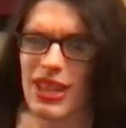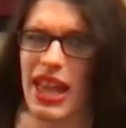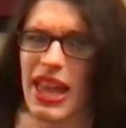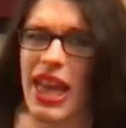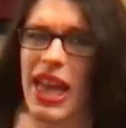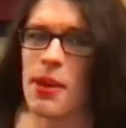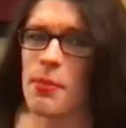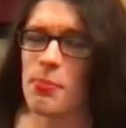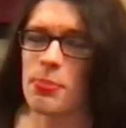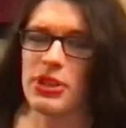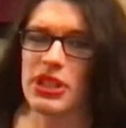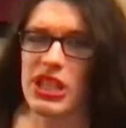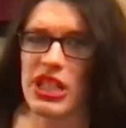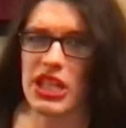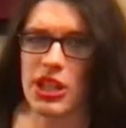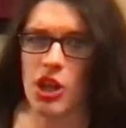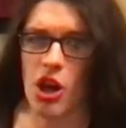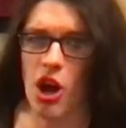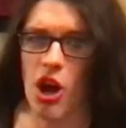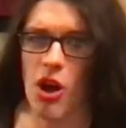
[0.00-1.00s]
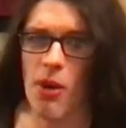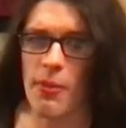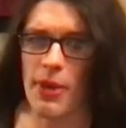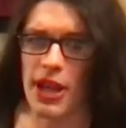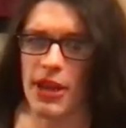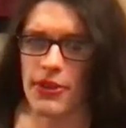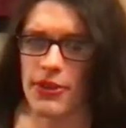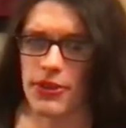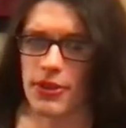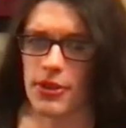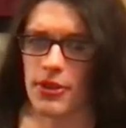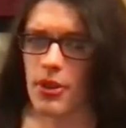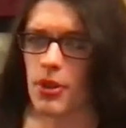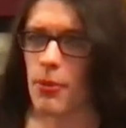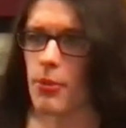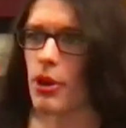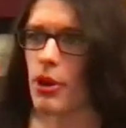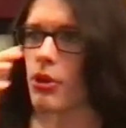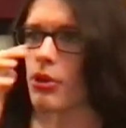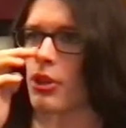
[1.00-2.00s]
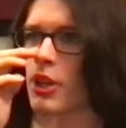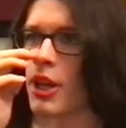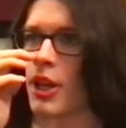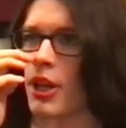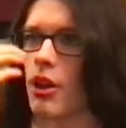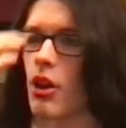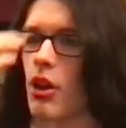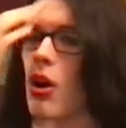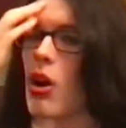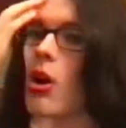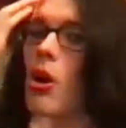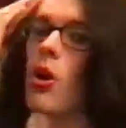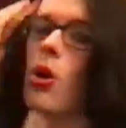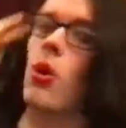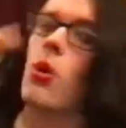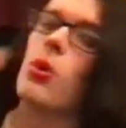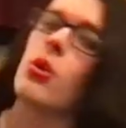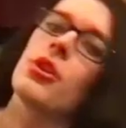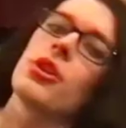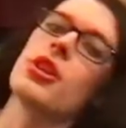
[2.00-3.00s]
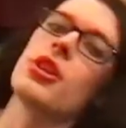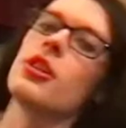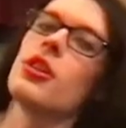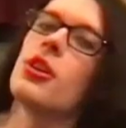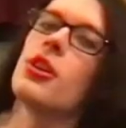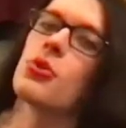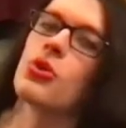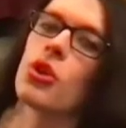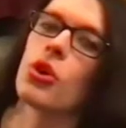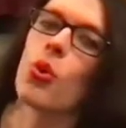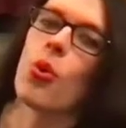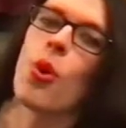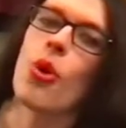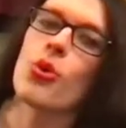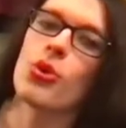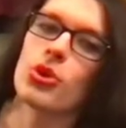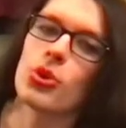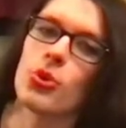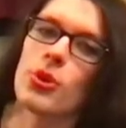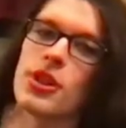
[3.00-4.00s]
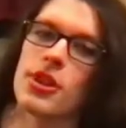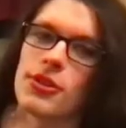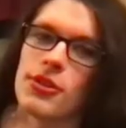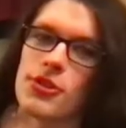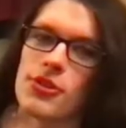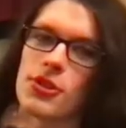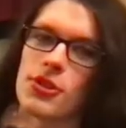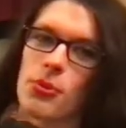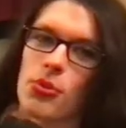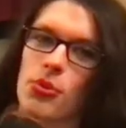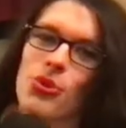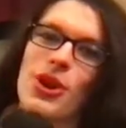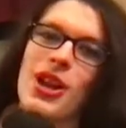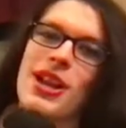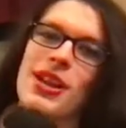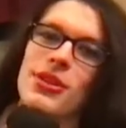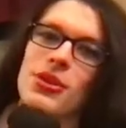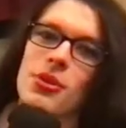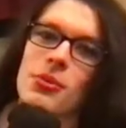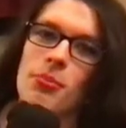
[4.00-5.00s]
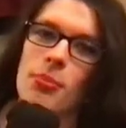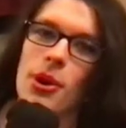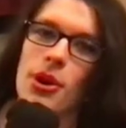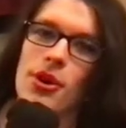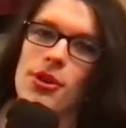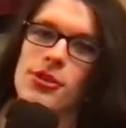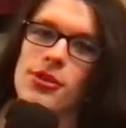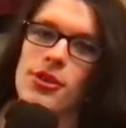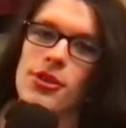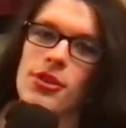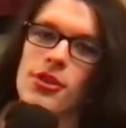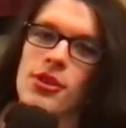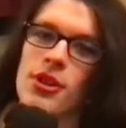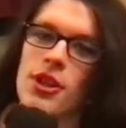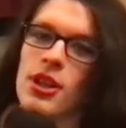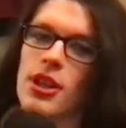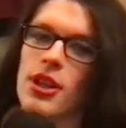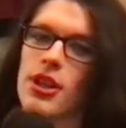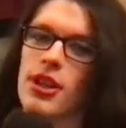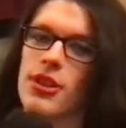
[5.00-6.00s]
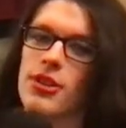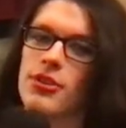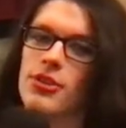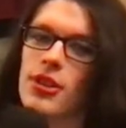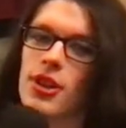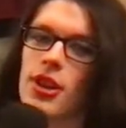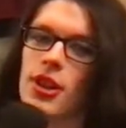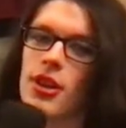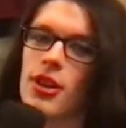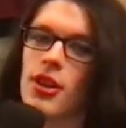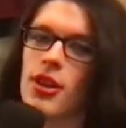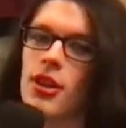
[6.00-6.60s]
empty comment about, like, it was a quote tweet to some random person. He's like,